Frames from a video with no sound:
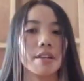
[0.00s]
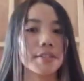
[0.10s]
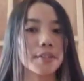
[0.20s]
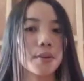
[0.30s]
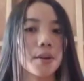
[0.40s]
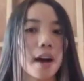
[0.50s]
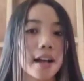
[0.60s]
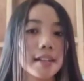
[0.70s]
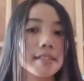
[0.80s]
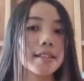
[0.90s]
so
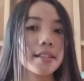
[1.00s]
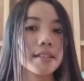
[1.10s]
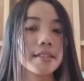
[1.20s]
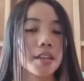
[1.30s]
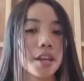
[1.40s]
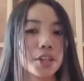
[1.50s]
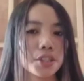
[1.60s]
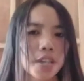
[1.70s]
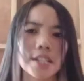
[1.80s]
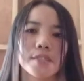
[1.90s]
ALS is a
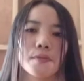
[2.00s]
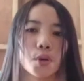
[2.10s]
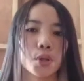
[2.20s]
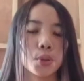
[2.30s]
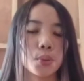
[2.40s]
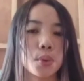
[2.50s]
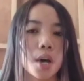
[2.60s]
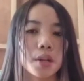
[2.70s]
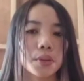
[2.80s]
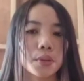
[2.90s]
chance for you
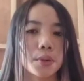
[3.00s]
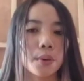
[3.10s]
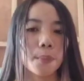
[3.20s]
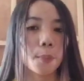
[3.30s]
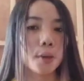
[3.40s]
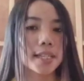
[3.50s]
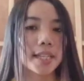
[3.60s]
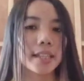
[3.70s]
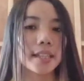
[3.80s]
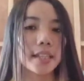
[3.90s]
to
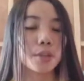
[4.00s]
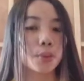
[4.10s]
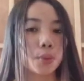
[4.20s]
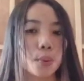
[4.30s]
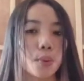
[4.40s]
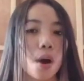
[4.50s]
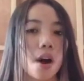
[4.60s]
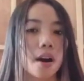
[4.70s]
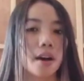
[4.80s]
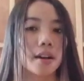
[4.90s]
proceed into
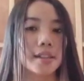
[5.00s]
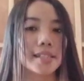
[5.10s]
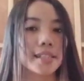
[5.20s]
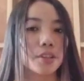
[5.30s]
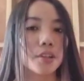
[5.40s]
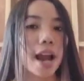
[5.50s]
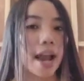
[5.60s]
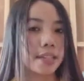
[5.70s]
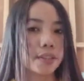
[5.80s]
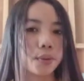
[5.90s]
senior
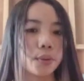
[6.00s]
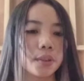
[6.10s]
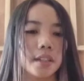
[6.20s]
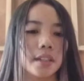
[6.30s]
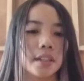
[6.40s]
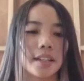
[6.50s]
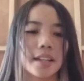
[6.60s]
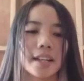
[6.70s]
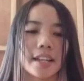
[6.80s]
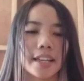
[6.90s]
high school.
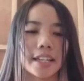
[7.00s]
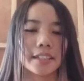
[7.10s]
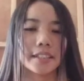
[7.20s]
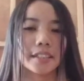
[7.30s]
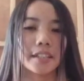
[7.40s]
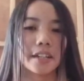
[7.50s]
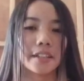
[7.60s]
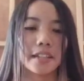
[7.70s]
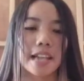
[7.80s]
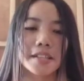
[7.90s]
And
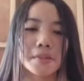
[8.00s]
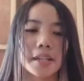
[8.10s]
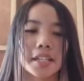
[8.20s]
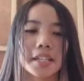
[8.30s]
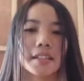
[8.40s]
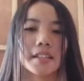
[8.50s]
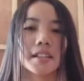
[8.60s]
the last one, it